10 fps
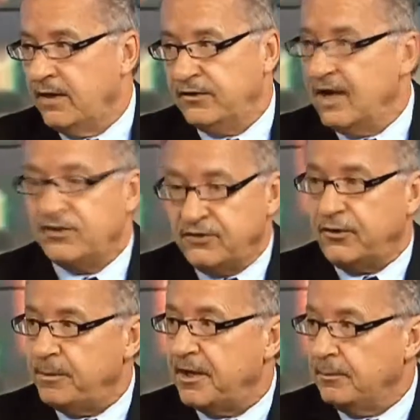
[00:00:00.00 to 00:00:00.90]
It's not
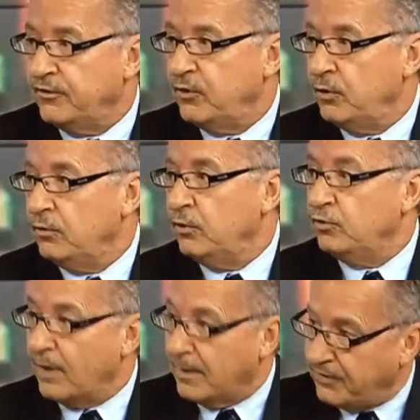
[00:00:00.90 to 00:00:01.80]
just to become a student
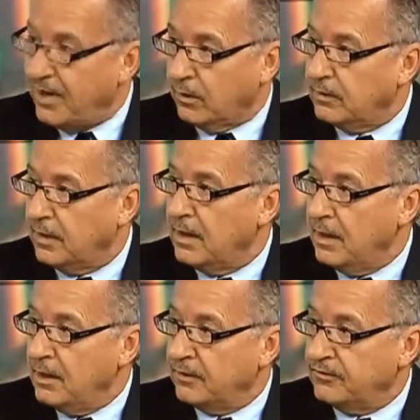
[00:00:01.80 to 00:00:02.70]
who drops out,
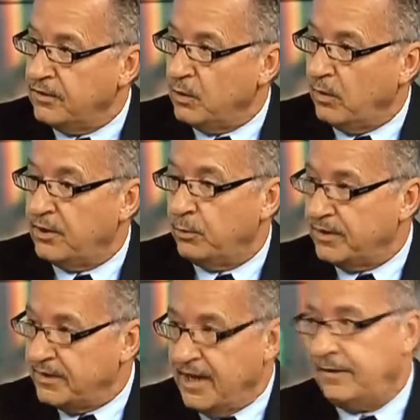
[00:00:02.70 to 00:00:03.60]
because then you wind up
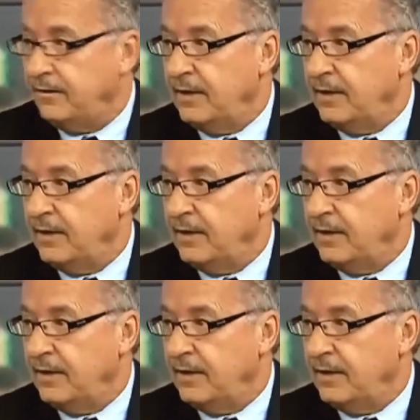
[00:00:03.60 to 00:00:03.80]
with debt